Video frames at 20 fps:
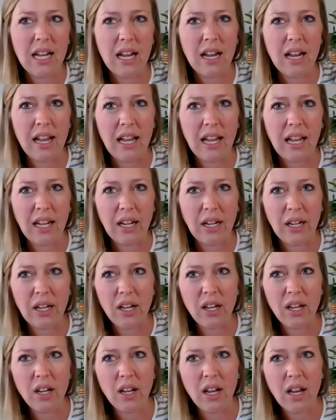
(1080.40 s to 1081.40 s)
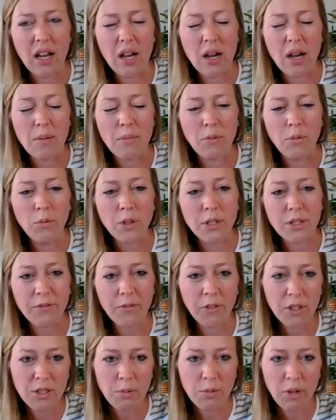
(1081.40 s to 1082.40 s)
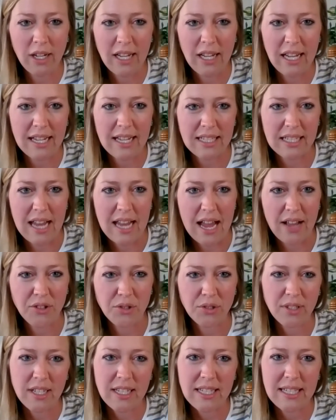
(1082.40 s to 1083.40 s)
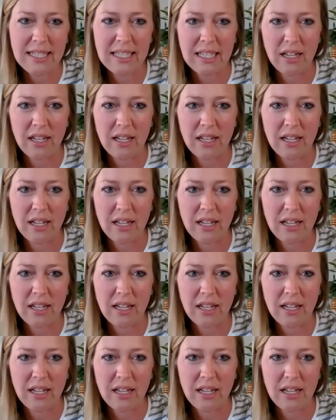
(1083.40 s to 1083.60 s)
I was first working as a naturalist